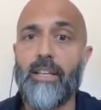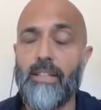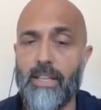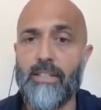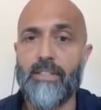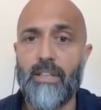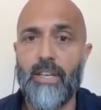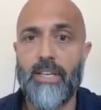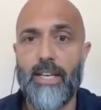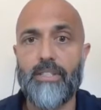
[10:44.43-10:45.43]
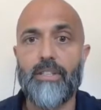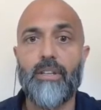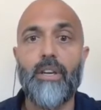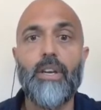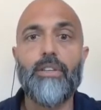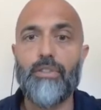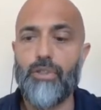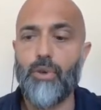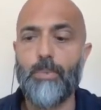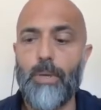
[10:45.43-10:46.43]
inside Dasher to
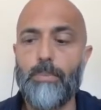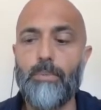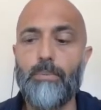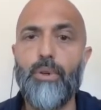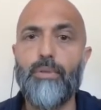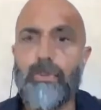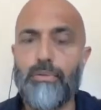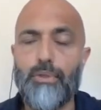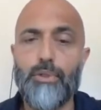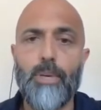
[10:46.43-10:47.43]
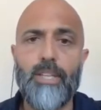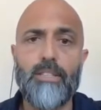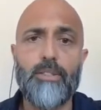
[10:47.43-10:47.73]
show people moving through space.